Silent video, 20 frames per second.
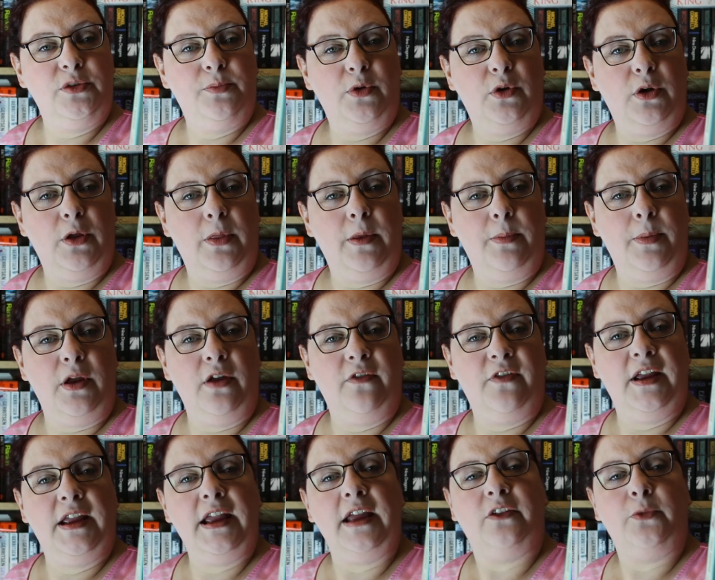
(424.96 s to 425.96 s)
book the
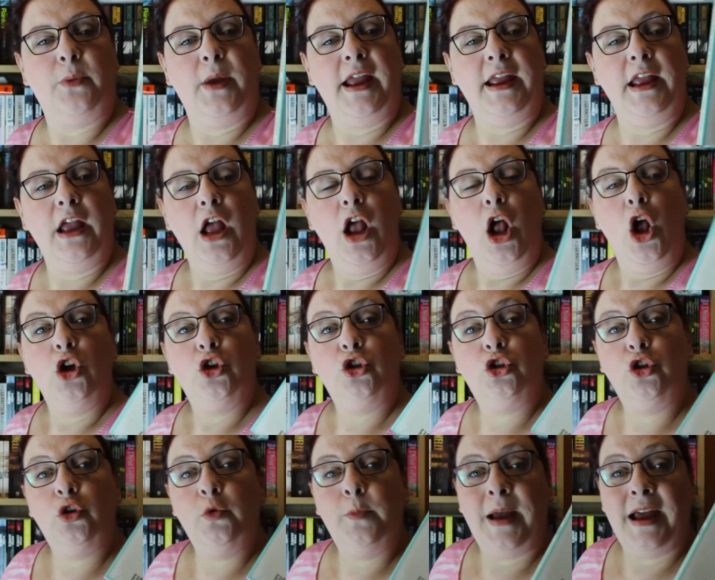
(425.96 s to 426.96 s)
perfect getaway.
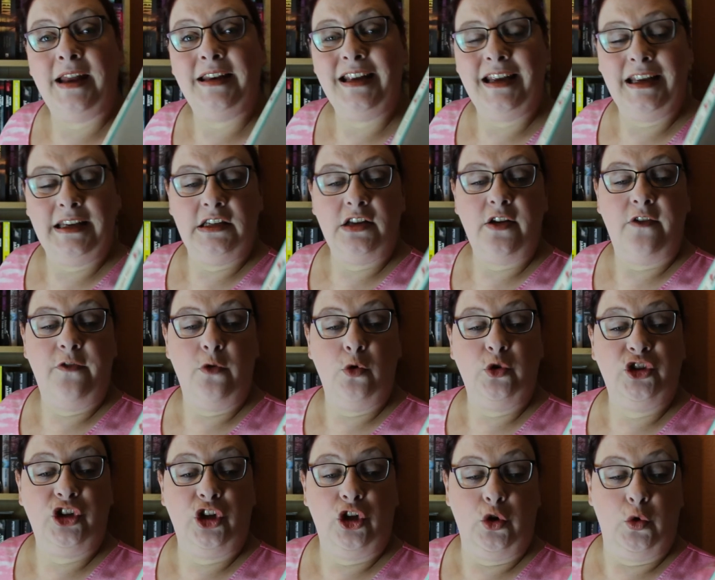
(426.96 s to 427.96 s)
Too bad it's for
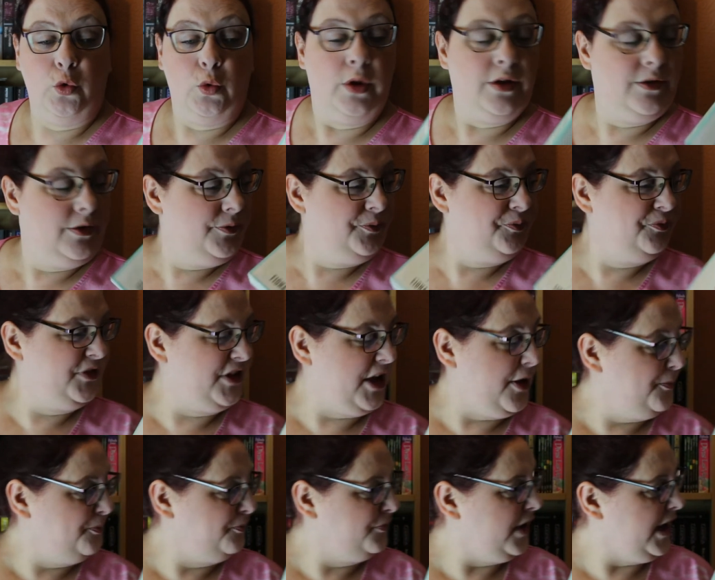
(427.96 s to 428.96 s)
two. So,
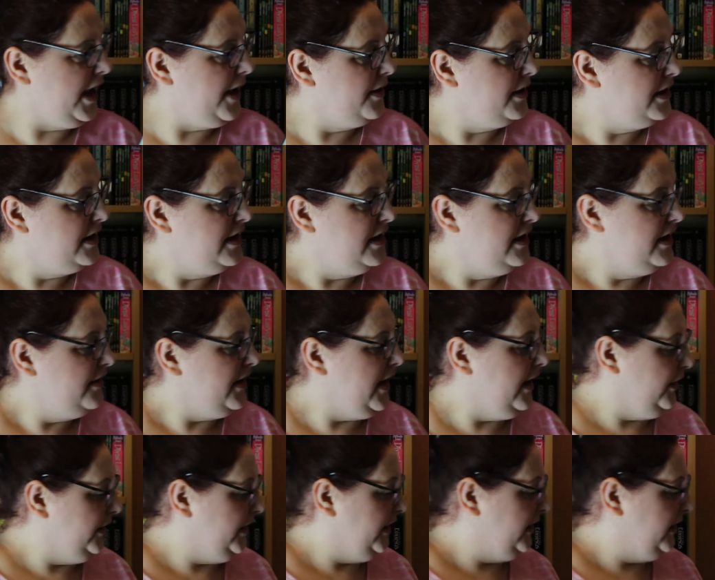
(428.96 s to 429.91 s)
yeah, that looked